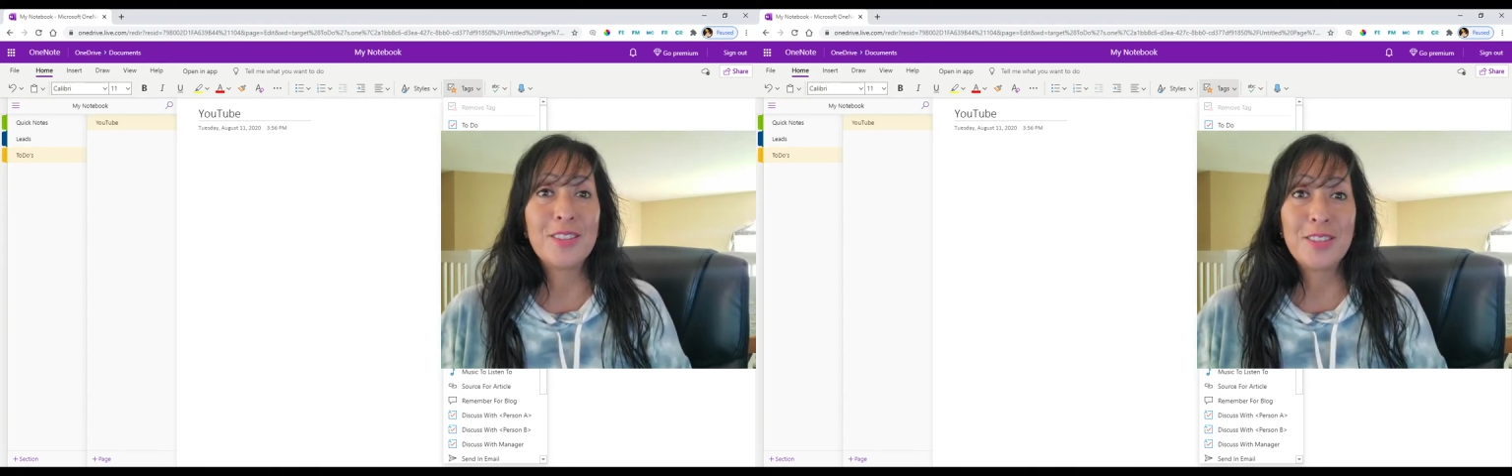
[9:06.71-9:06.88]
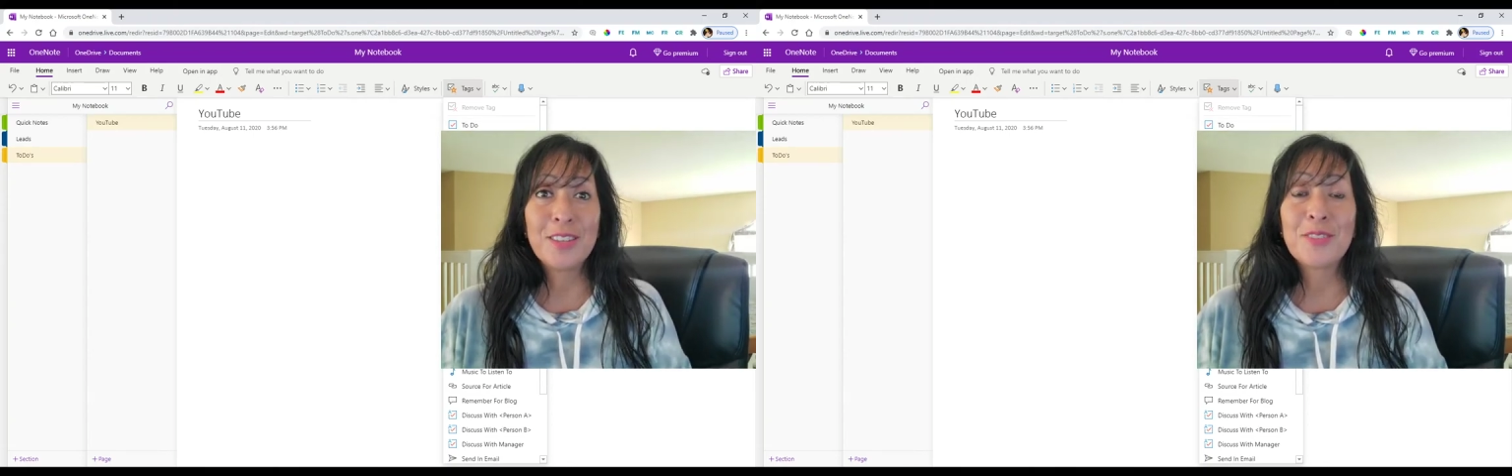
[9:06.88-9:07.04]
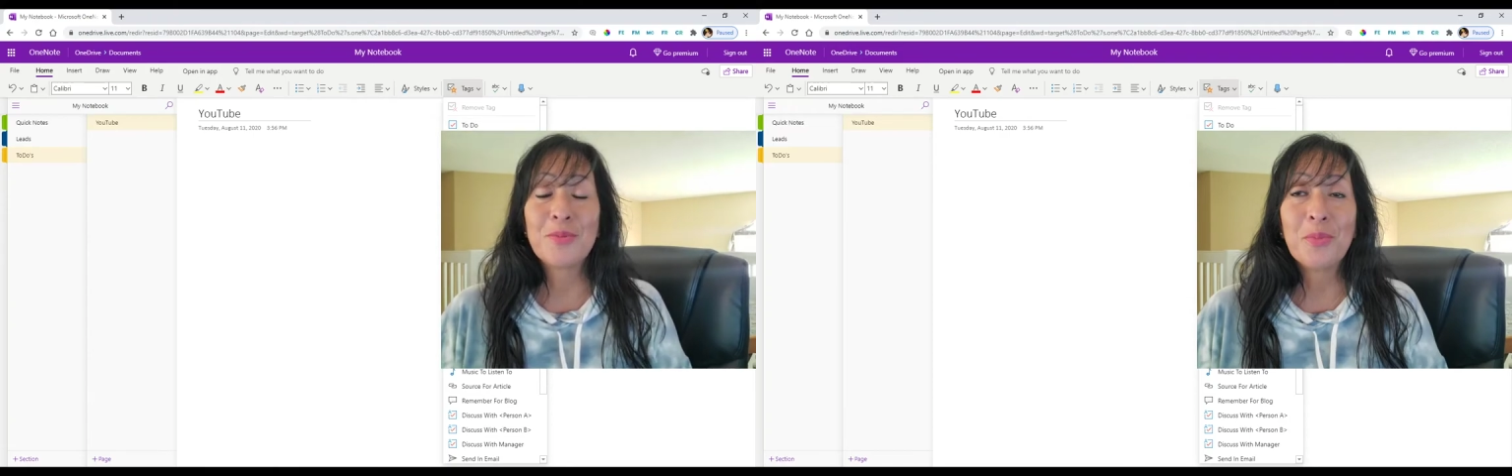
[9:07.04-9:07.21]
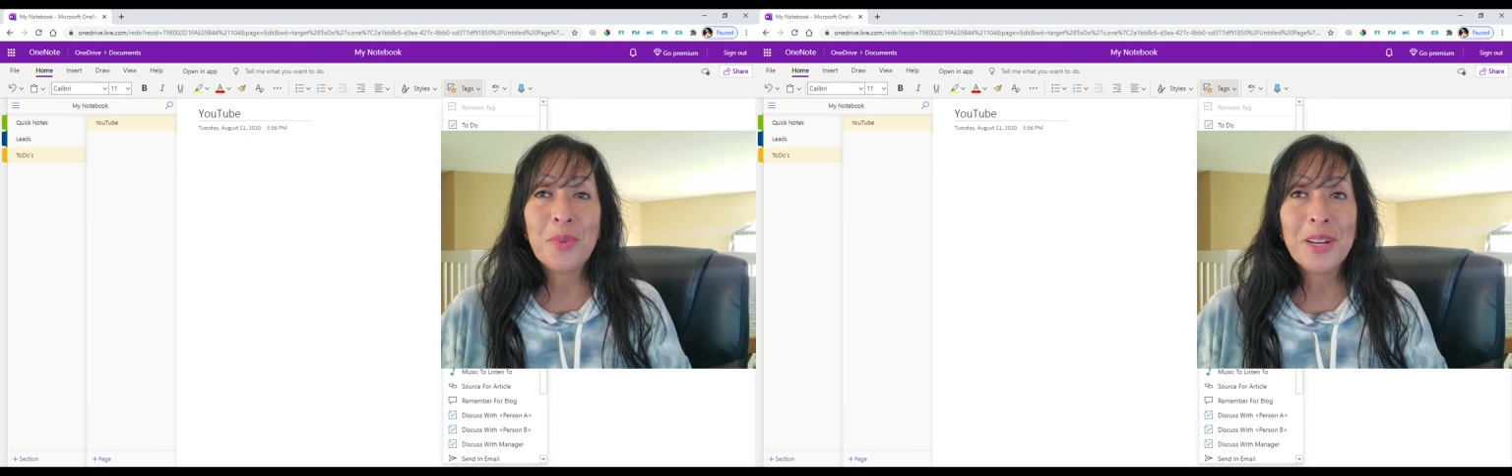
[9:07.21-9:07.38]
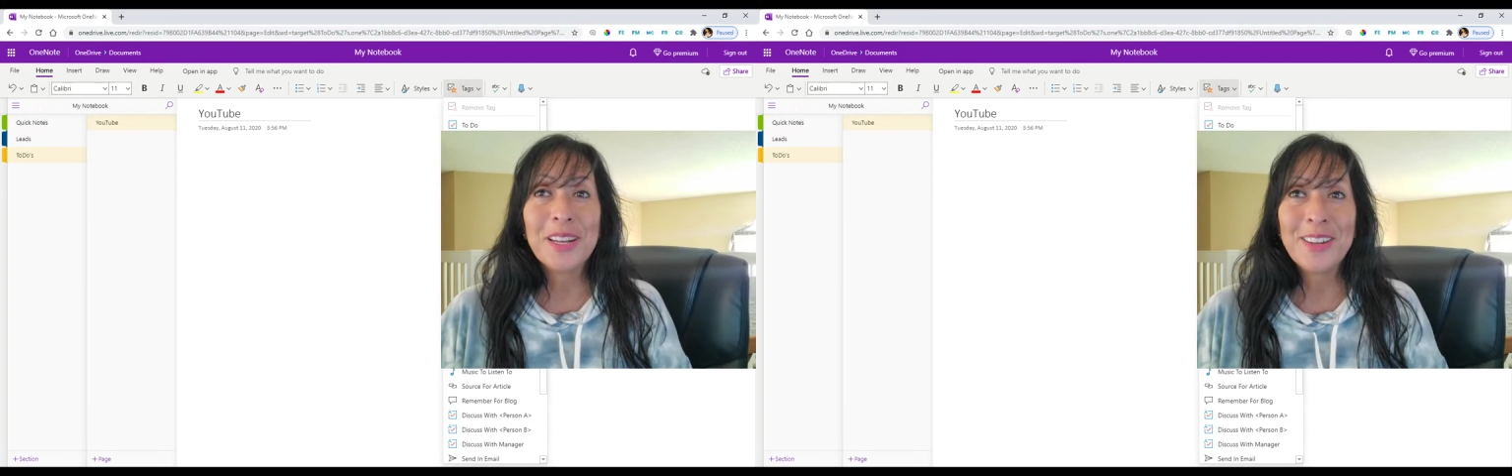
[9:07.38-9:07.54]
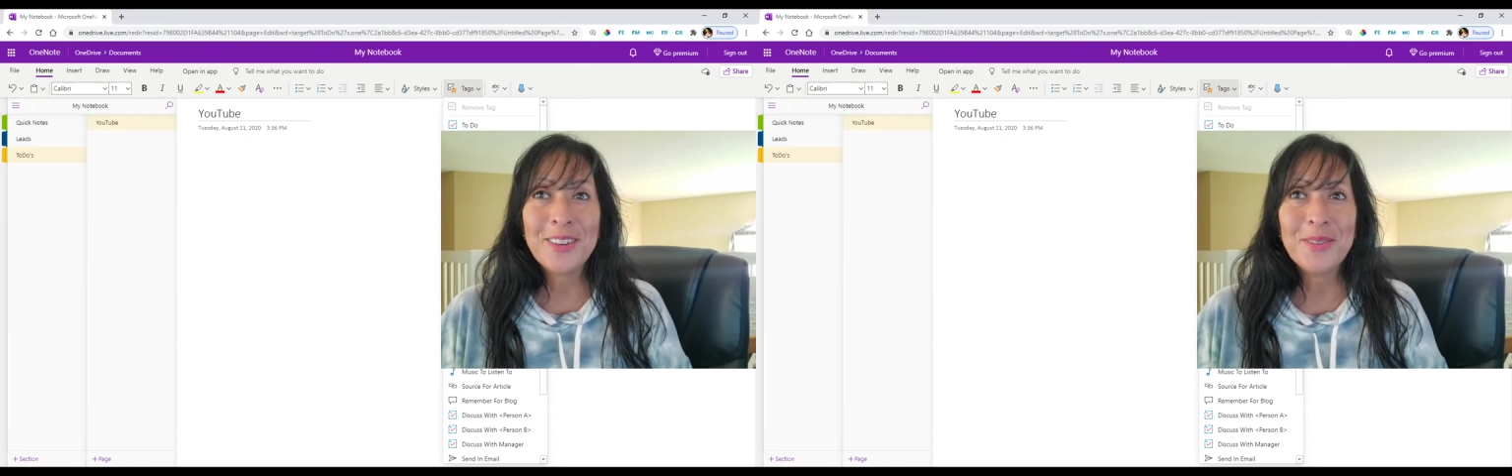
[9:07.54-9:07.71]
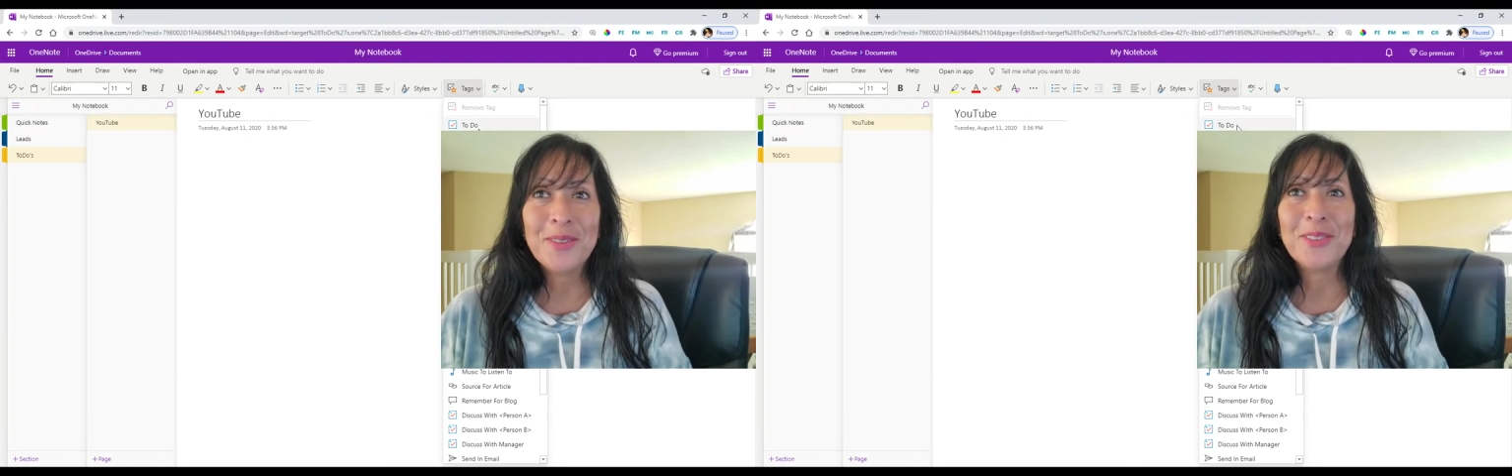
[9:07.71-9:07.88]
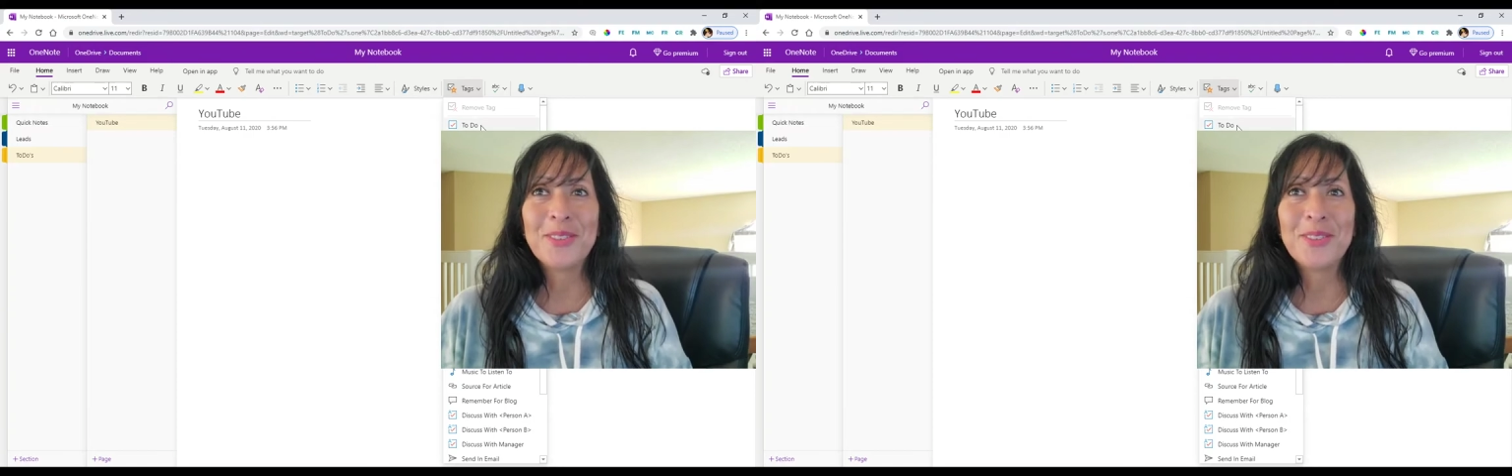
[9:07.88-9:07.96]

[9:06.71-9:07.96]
It's really cool.